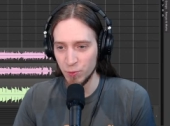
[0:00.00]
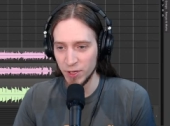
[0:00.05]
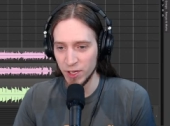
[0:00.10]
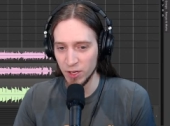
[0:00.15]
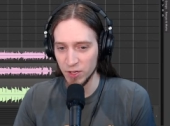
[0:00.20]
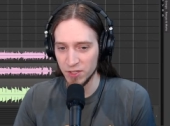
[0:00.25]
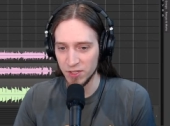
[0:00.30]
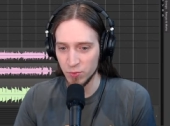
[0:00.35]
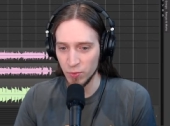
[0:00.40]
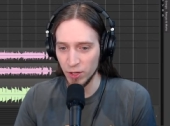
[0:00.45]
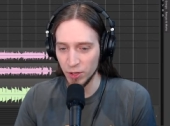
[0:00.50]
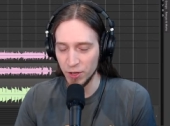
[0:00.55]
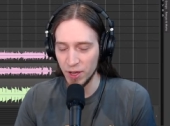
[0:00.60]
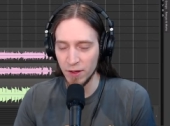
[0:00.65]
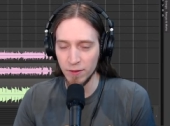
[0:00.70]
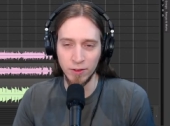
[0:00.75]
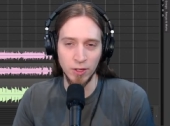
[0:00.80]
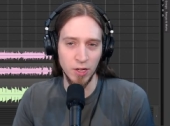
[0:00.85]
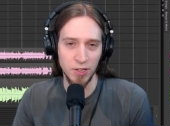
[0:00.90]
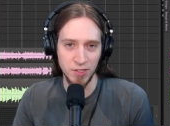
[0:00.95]
because, well, you
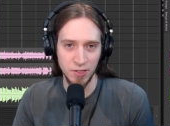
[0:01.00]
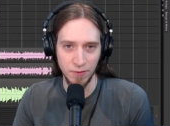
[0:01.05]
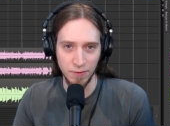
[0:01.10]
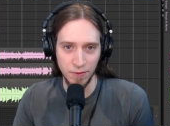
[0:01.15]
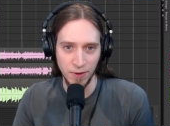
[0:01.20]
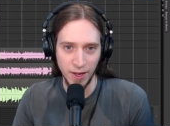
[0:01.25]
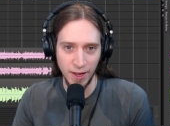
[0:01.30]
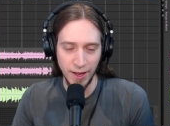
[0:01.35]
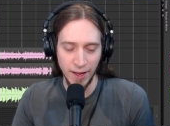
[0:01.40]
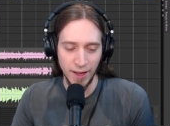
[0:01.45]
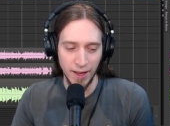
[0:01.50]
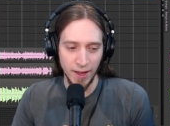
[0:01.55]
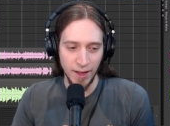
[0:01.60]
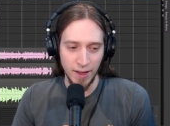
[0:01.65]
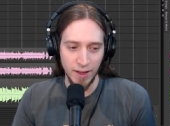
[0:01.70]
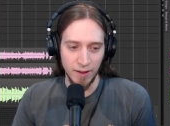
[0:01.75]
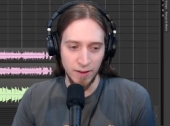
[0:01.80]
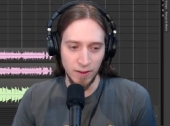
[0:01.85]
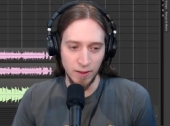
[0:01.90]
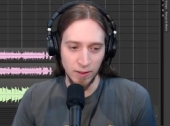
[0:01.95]
have lots of
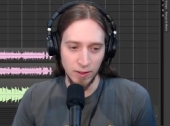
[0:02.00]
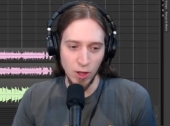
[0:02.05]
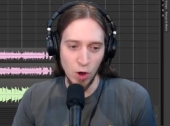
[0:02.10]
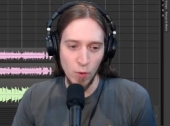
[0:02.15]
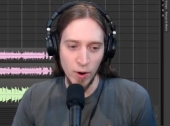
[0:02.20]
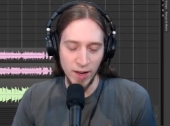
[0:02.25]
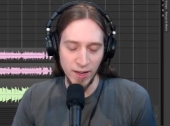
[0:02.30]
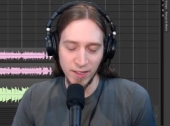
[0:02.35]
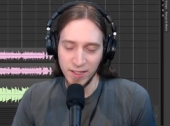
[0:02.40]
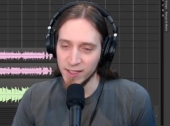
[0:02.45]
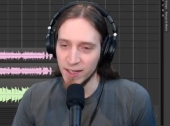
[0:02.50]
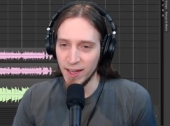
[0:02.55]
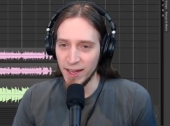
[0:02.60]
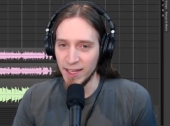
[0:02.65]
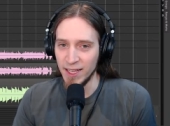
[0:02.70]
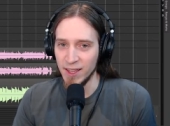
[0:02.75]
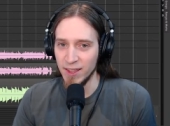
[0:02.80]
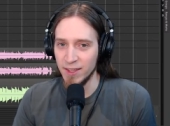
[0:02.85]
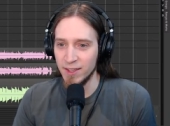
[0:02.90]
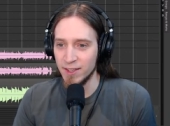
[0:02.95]
low end
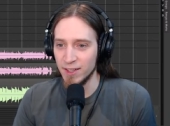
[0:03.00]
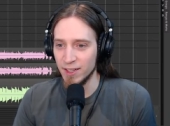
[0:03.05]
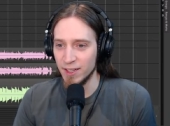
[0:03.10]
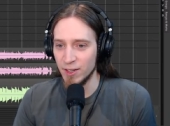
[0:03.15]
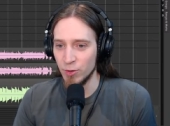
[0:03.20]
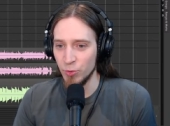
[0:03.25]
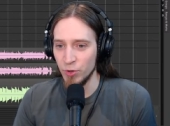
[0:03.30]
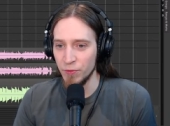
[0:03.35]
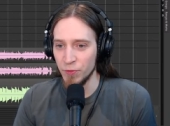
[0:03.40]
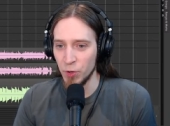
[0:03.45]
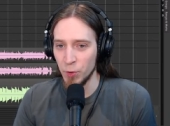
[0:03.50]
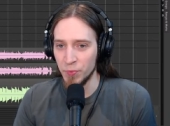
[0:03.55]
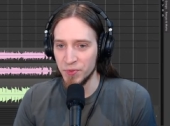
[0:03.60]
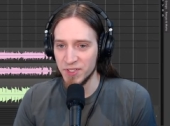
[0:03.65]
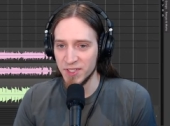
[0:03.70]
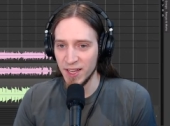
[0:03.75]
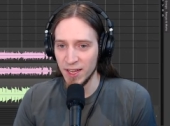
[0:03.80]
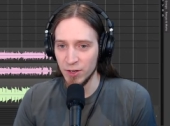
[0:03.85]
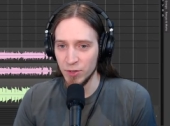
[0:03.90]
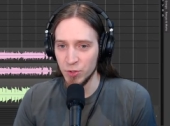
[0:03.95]
and
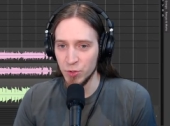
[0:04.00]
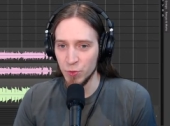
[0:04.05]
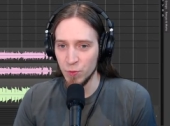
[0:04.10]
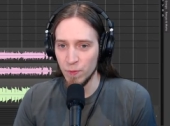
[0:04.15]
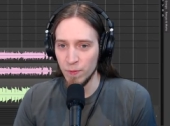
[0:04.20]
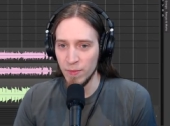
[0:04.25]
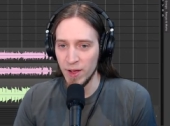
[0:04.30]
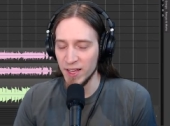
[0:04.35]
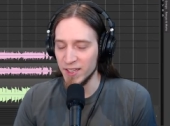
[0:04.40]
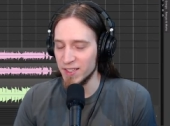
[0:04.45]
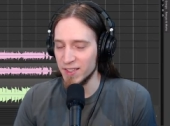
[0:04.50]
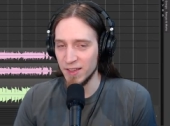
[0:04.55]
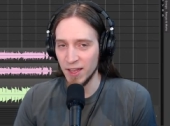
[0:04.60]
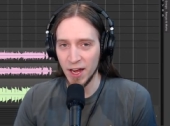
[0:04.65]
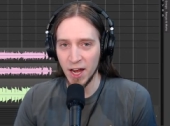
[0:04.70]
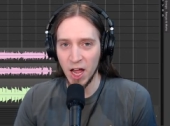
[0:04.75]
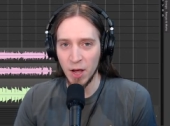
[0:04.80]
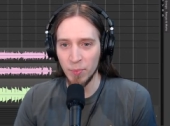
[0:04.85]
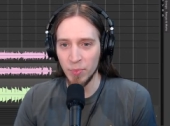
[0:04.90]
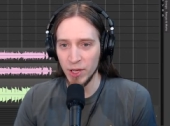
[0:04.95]
reverbs tend to mess
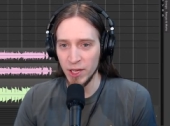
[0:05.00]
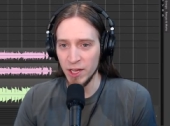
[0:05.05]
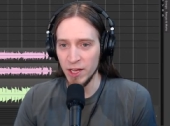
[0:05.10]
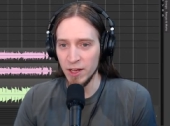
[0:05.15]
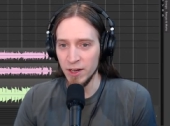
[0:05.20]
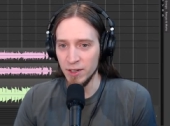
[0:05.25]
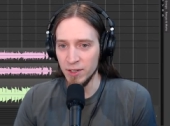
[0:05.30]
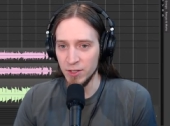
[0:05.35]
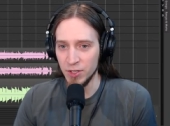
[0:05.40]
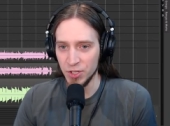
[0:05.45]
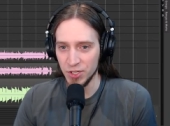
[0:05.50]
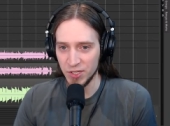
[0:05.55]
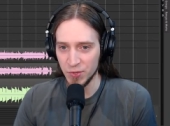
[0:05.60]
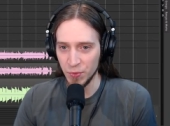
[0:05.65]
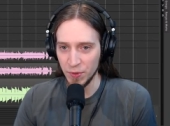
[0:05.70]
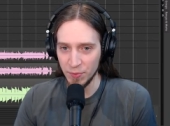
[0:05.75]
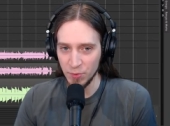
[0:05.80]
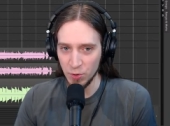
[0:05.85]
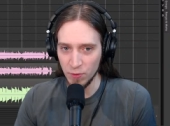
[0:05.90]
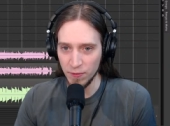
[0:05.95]
that up and just
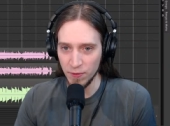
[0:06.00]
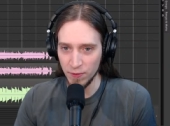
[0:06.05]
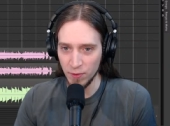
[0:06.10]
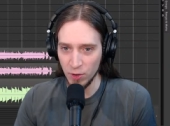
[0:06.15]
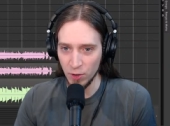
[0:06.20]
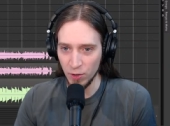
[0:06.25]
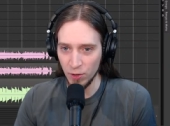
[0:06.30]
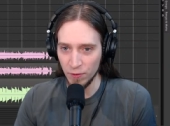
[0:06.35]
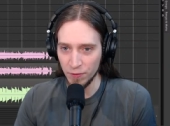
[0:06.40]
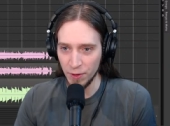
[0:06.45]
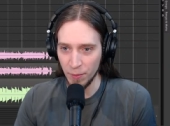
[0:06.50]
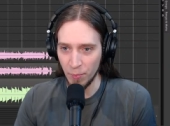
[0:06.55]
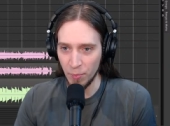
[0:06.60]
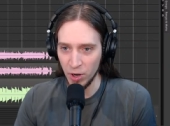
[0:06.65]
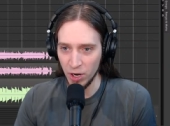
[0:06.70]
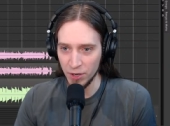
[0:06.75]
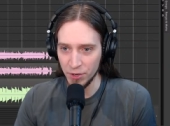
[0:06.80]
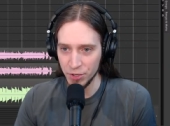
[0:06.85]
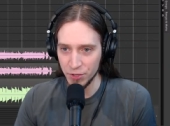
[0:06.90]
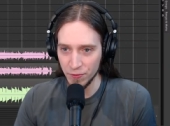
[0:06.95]
remove all of the
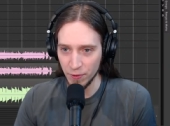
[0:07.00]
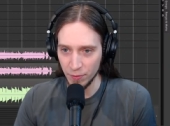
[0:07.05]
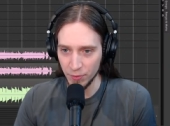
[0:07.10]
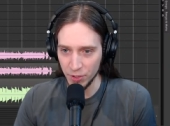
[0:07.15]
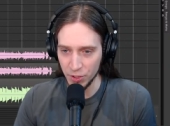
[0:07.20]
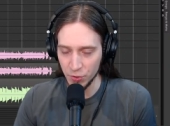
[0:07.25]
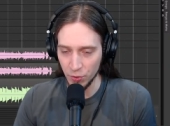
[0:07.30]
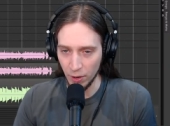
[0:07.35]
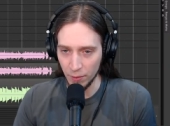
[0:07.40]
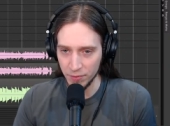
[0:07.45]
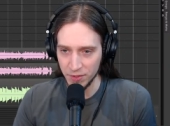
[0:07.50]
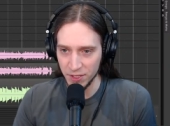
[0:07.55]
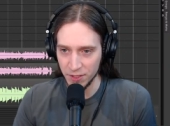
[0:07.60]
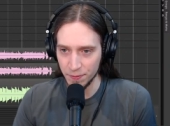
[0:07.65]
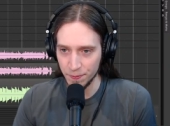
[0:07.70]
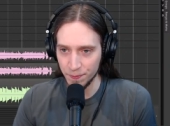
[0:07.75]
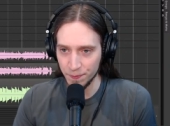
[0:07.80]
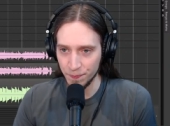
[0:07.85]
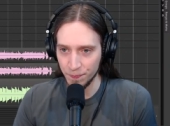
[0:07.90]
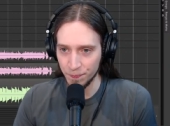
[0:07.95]
punch from the drums.
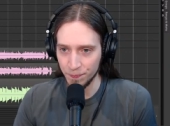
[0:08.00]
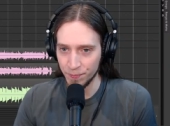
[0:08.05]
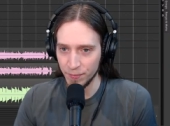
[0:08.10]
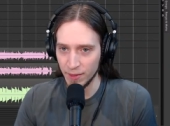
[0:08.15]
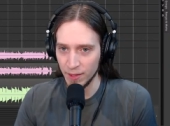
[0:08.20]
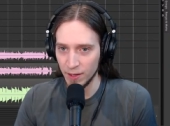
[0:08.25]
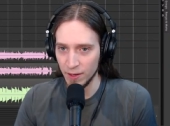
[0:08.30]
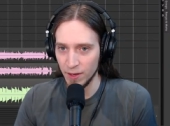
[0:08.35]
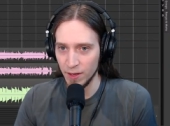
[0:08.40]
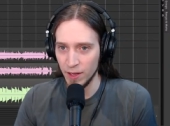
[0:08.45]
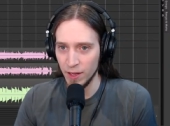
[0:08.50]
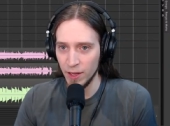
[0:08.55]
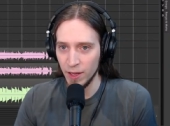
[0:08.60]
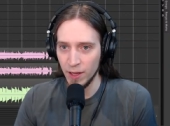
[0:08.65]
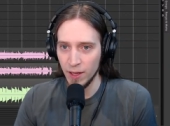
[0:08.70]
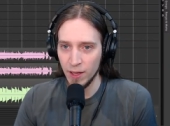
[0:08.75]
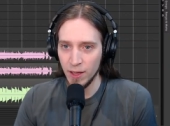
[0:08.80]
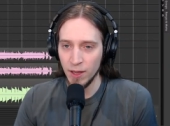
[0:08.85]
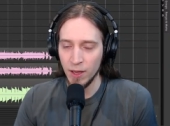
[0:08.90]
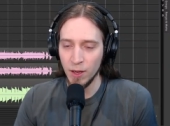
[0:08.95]

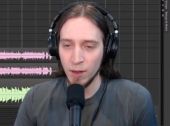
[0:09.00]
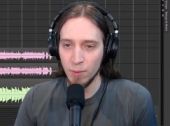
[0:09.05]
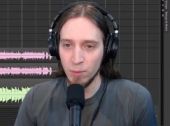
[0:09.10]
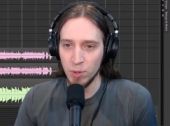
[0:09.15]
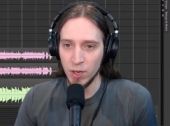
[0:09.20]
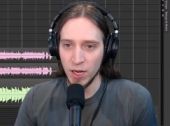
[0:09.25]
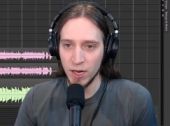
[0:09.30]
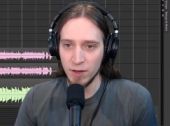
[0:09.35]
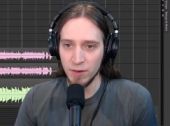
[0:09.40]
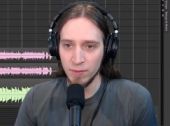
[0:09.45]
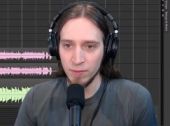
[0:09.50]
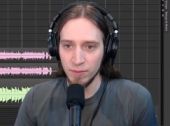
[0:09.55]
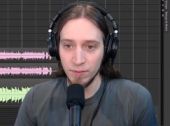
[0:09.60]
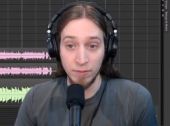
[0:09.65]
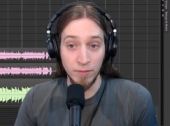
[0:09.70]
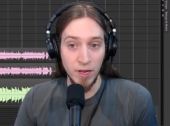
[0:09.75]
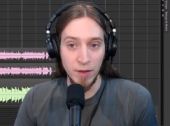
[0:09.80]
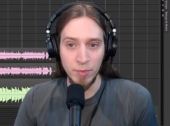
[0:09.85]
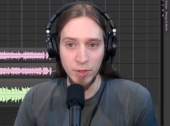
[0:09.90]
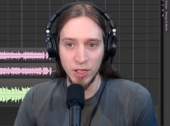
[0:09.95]
But
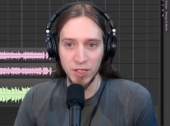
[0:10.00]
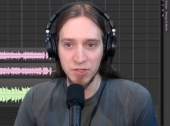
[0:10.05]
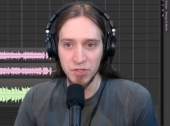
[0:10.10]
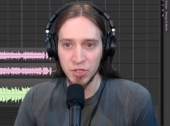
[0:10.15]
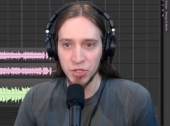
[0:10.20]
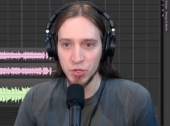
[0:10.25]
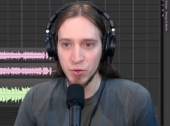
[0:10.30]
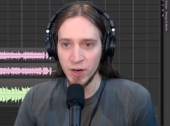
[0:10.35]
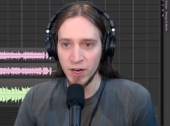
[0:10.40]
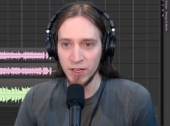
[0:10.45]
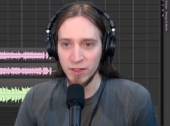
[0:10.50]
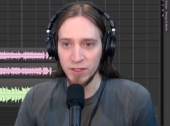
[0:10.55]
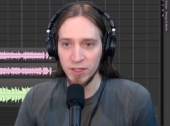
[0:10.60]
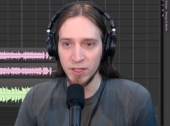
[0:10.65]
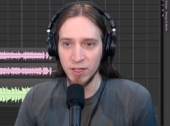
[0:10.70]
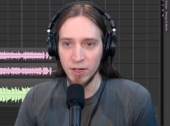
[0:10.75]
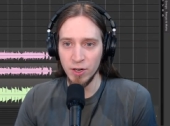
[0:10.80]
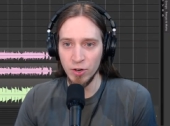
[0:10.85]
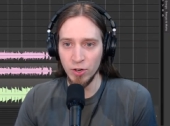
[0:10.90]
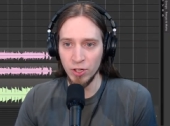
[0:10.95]
maybe let's try
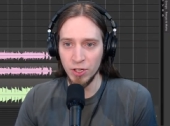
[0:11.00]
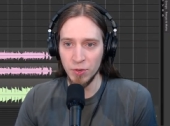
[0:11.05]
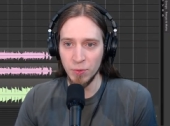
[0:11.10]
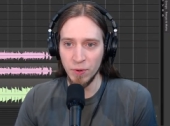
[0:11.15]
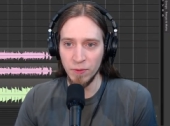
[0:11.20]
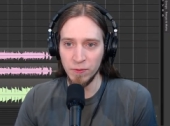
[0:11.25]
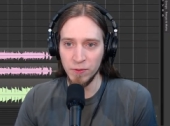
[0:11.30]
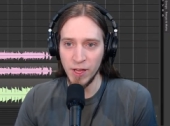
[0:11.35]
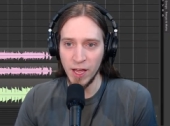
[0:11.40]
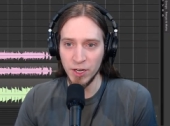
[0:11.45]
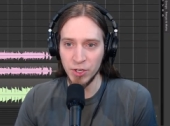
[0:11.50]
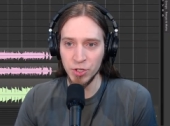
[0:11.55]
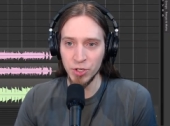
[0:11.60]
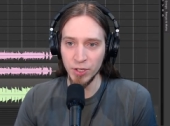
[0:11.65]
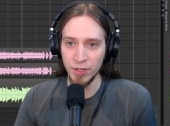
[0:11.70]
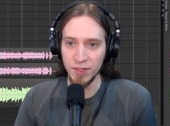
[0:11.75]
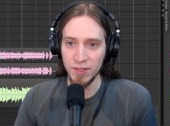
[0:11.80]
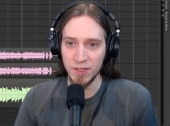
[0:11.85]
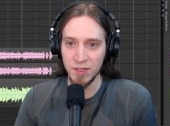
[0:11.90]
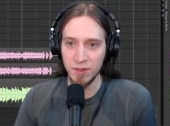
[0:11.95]
the Early
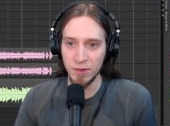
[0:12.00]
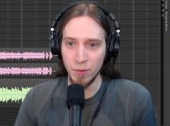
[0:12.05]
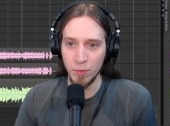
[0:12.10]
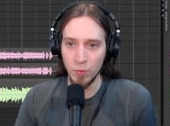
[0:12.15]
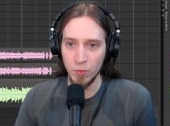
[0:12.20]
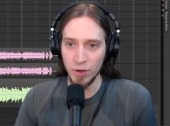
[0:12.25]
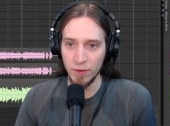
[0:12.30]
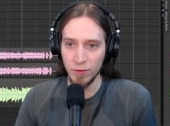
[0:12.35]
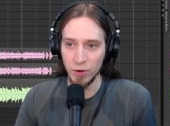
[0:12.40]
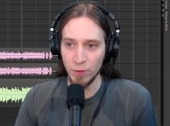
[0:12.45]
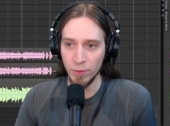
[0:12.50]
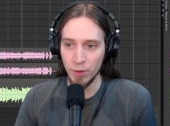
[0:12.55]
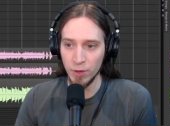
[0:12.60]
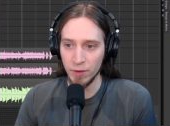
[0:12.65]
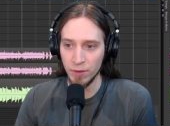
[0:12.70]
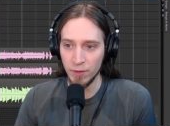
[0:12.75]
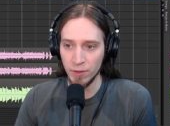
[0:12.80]
Reflections reverb.